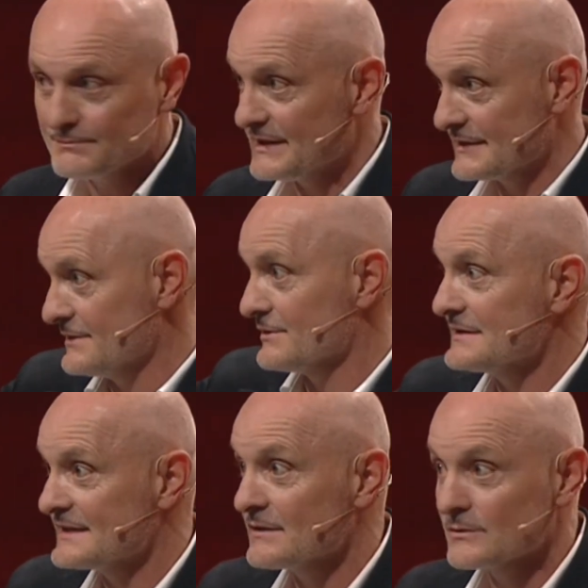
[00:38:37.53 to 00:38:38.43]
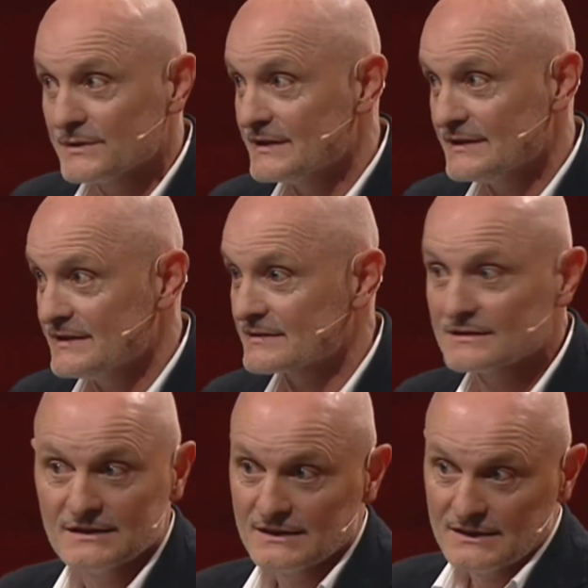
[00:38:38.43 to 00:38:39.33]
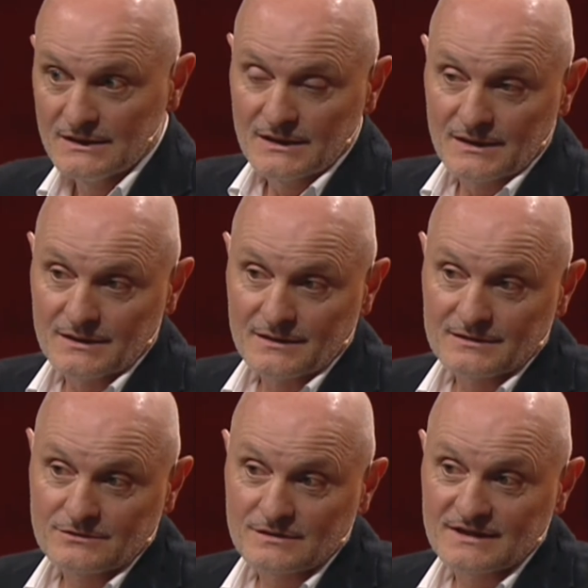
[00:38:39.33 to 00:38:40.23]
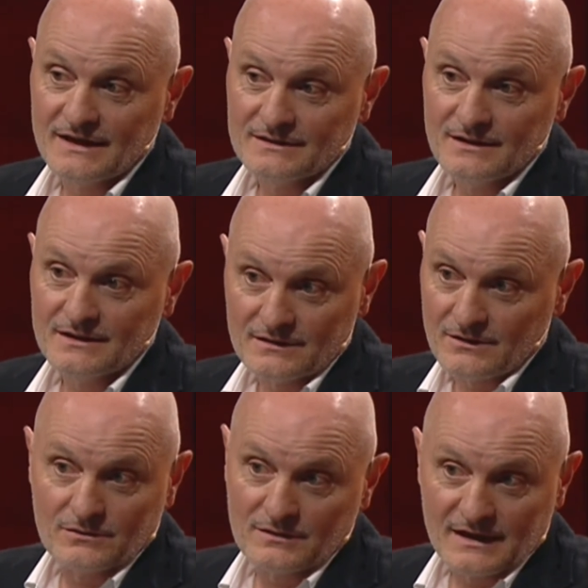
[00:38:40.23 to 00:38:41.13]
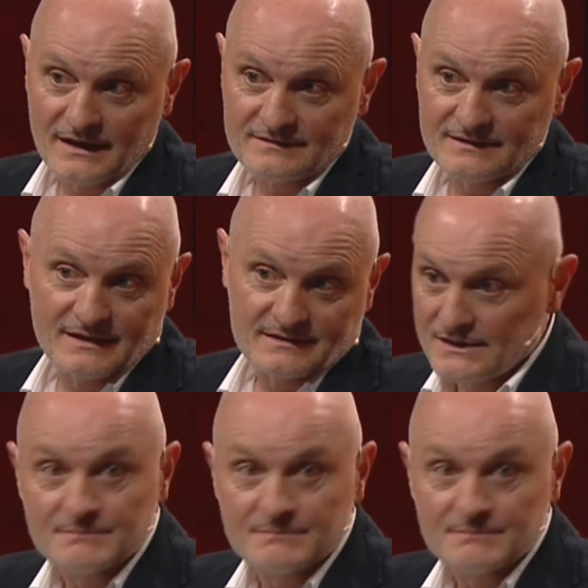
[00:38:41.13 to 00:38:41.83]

But in 10 or 20 years, the society can recognize that